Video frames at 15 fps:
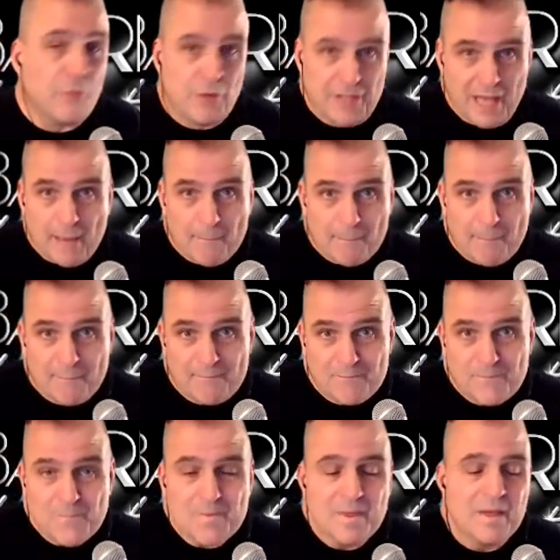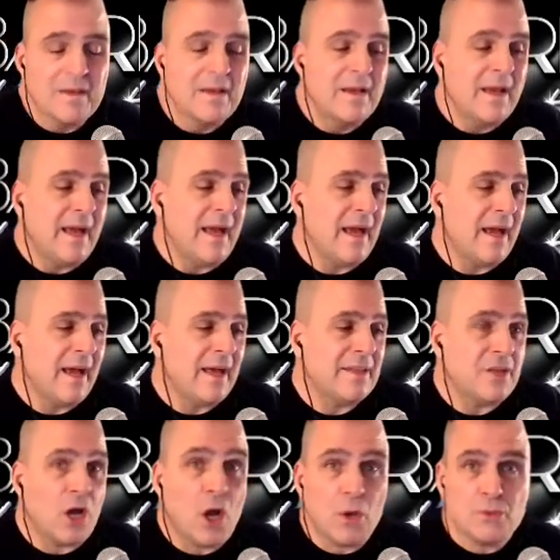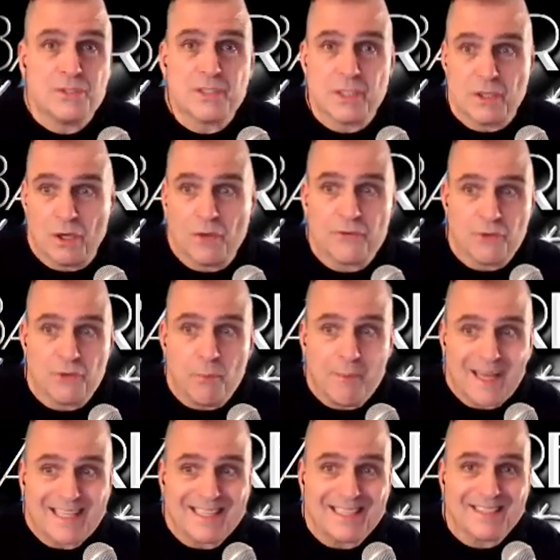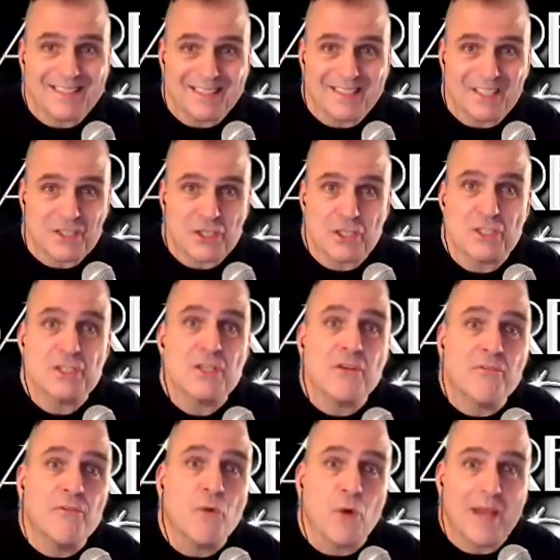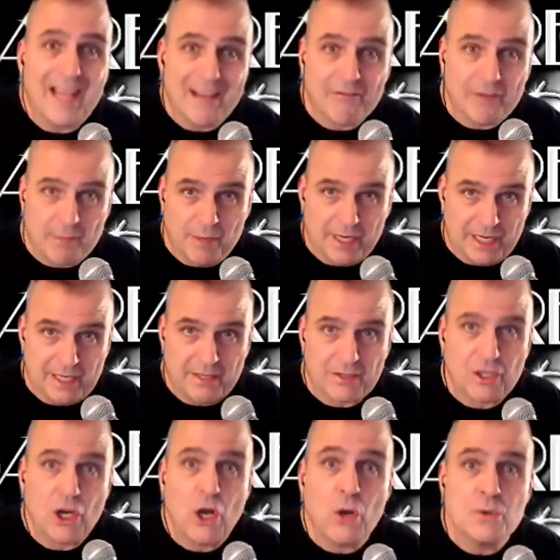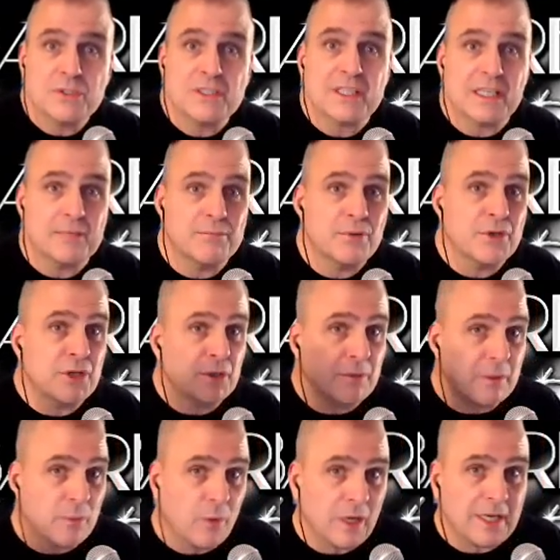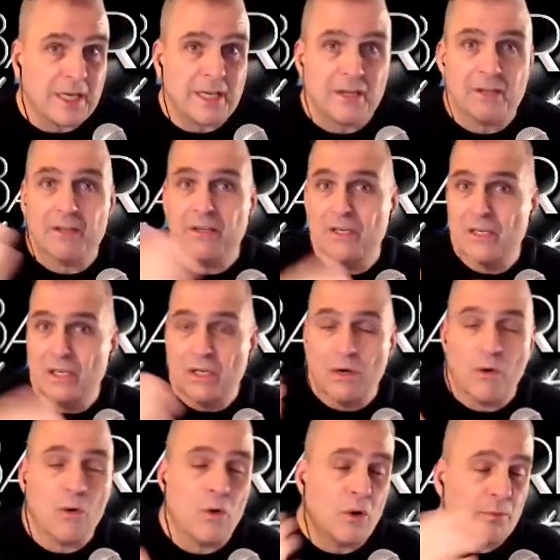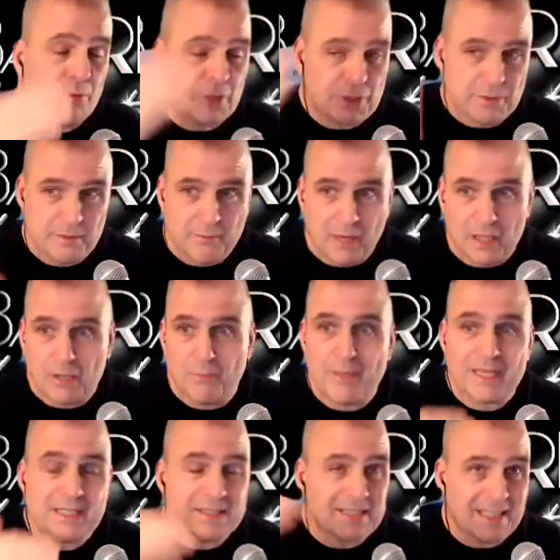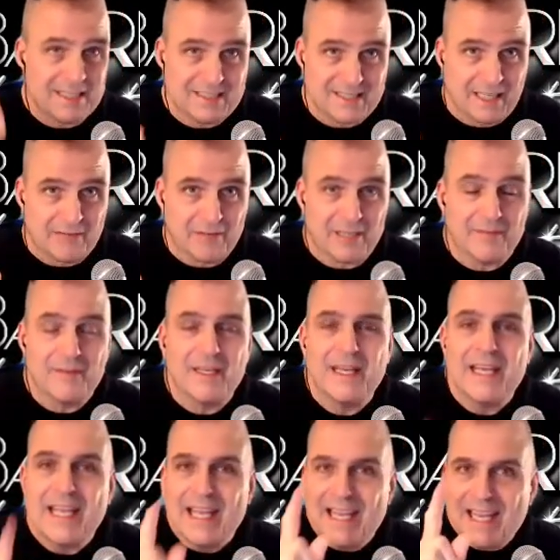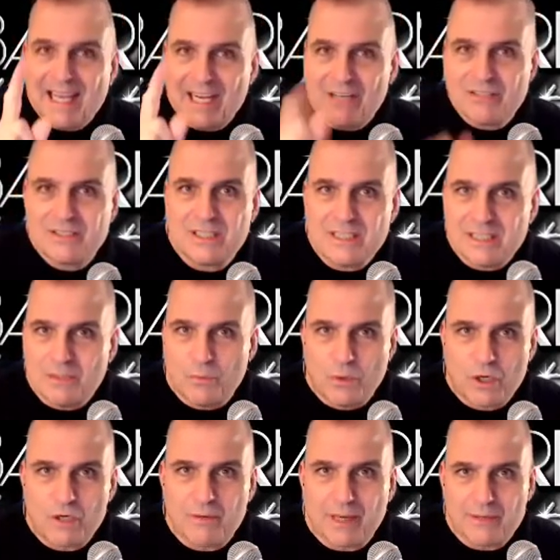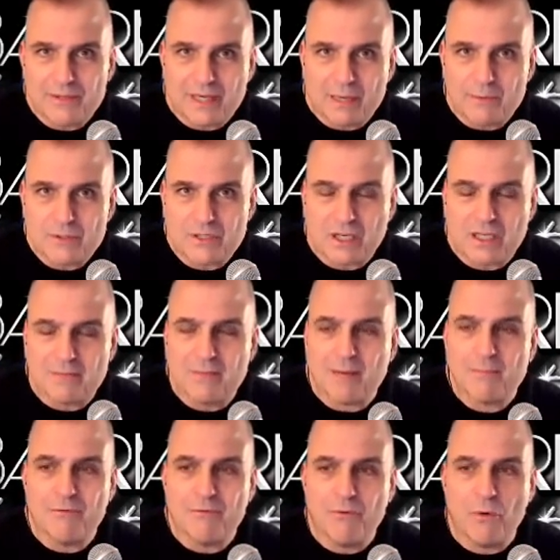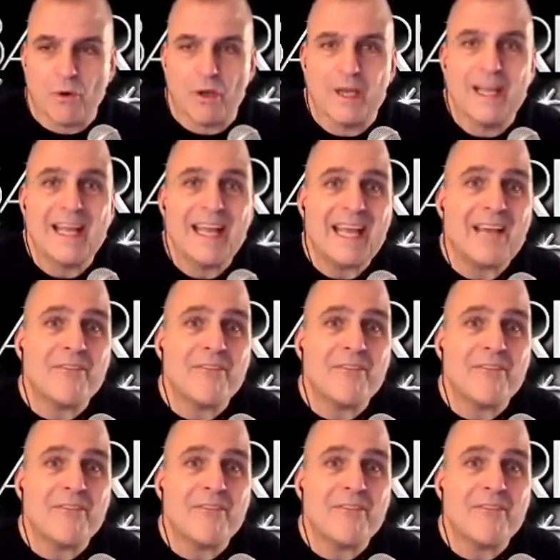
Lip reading: For them. The host can also make these decisions for everybody. The host can put you in one ear or put you in mono mix, etc. Here's the little workaround that I was talking about before.